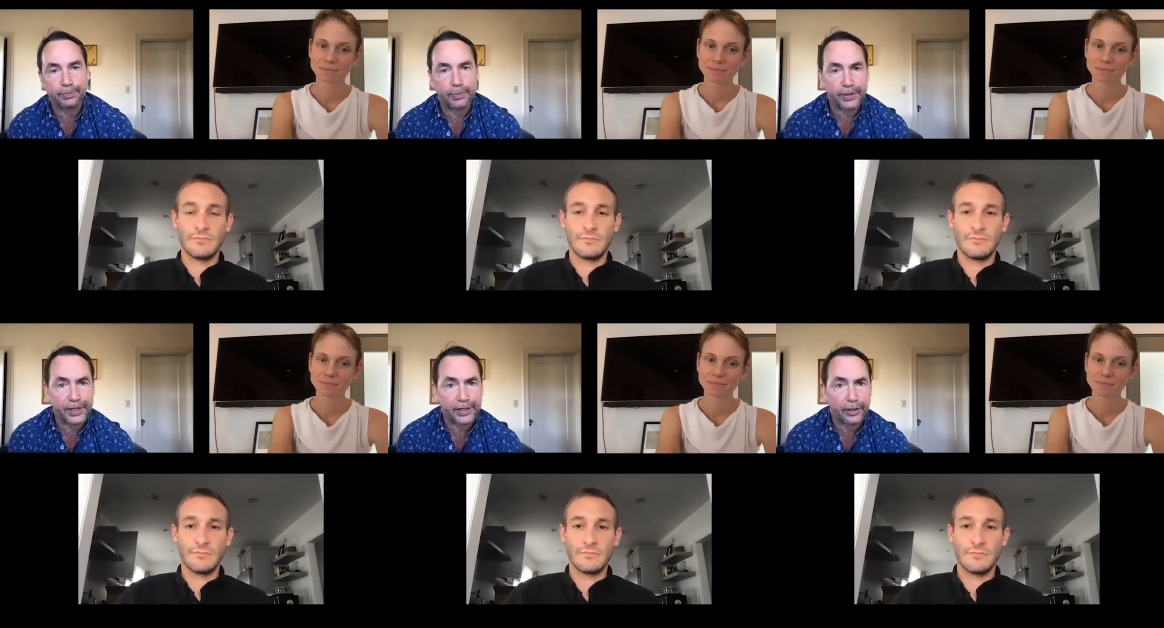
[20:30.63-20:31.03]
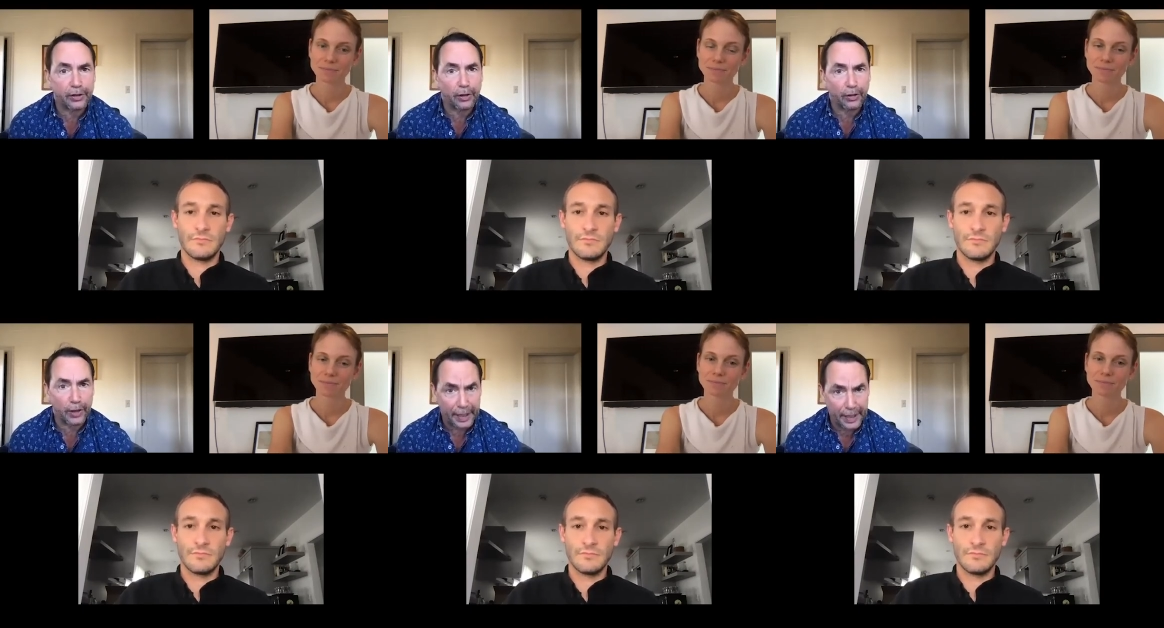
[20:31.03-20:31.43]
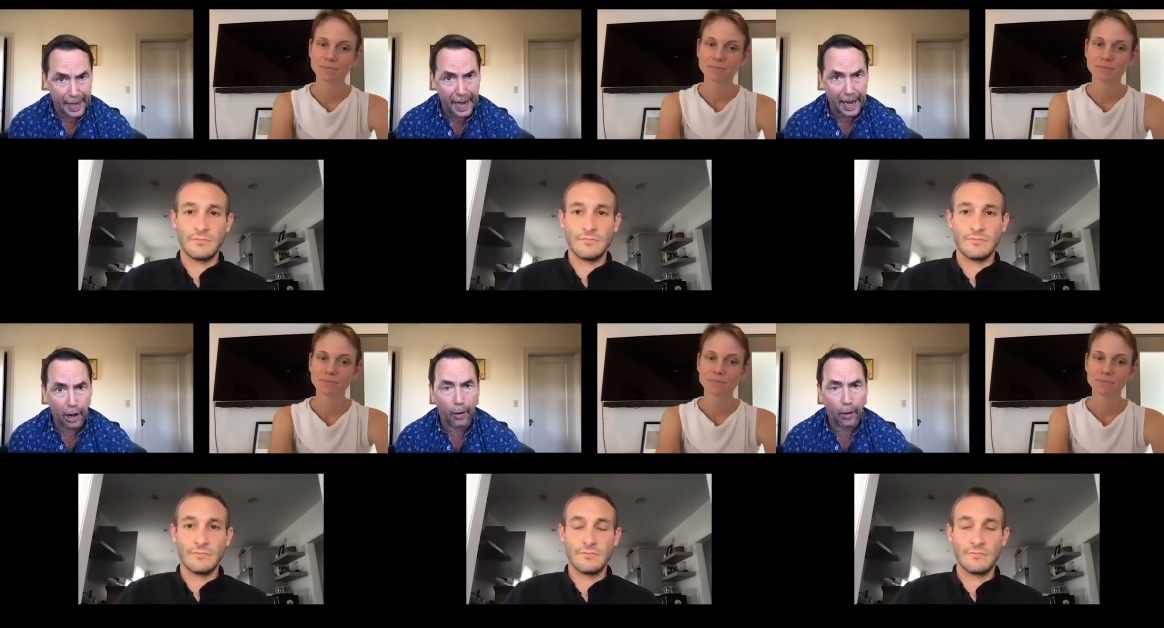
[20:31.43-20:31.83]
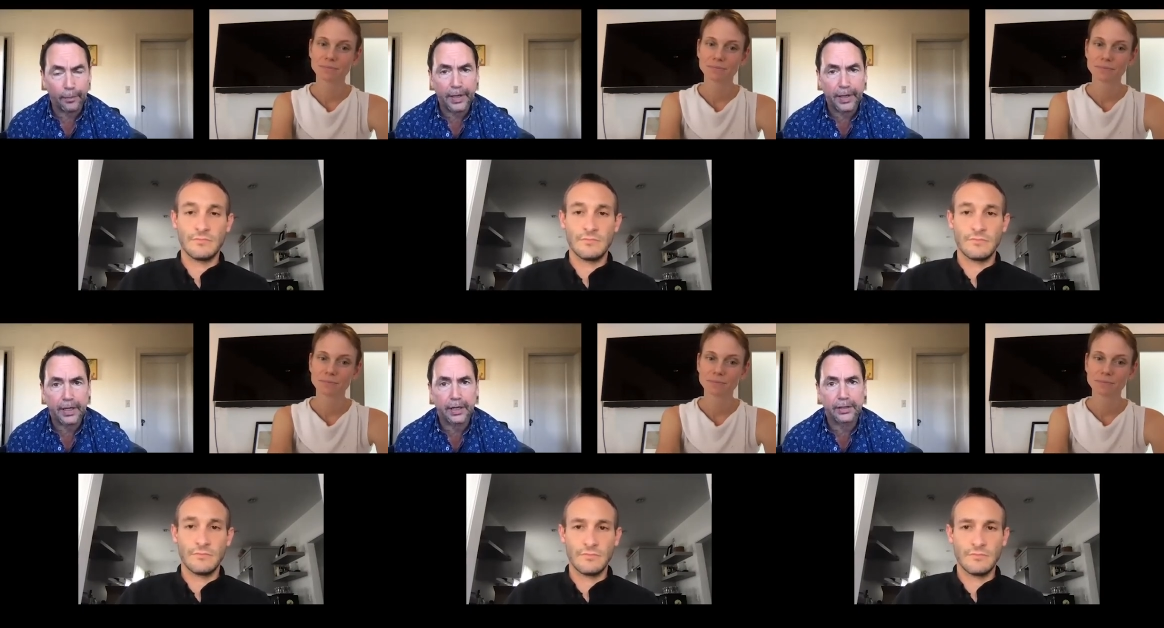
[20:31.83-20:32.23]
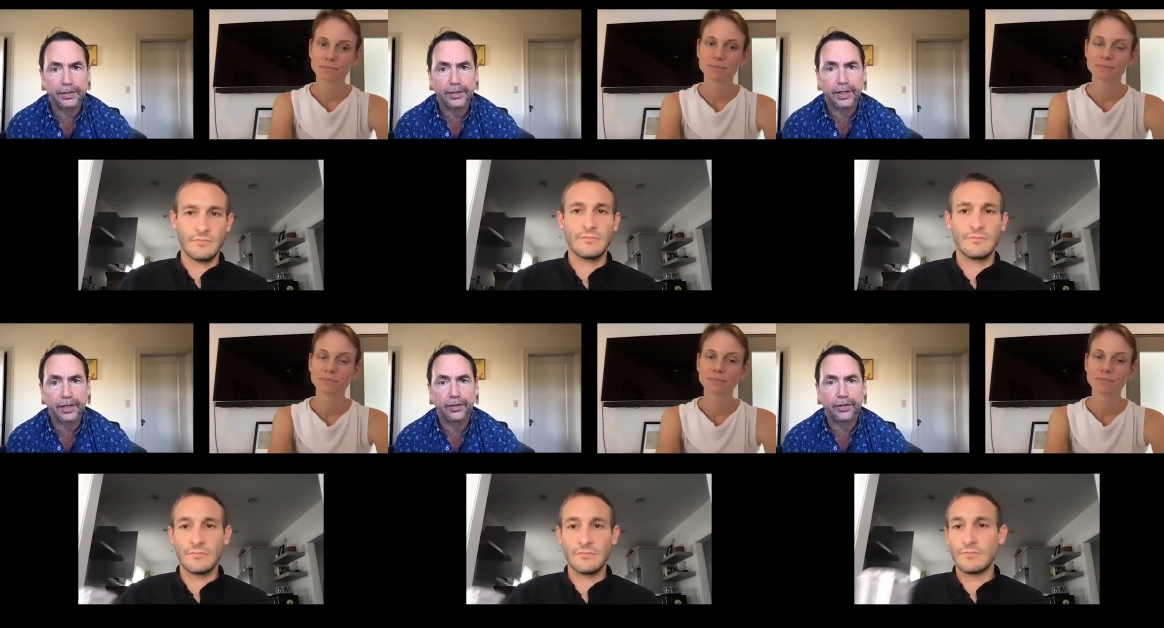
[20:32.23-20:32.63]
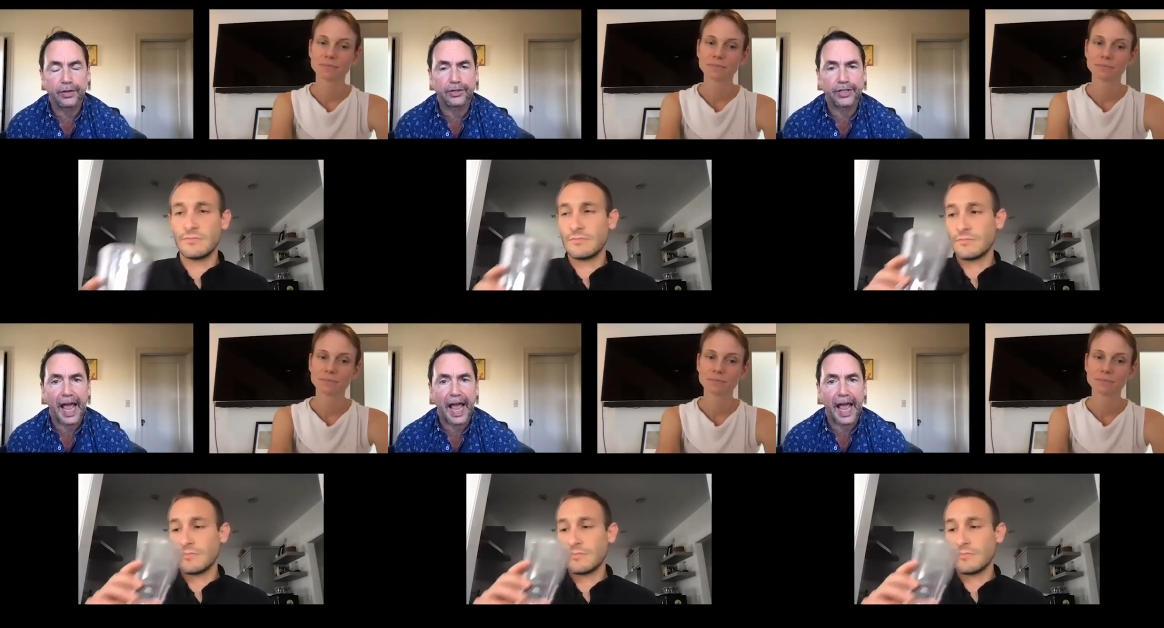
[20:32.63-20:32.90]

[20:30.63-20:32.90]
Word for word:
Speaker 1: particularly now, because there's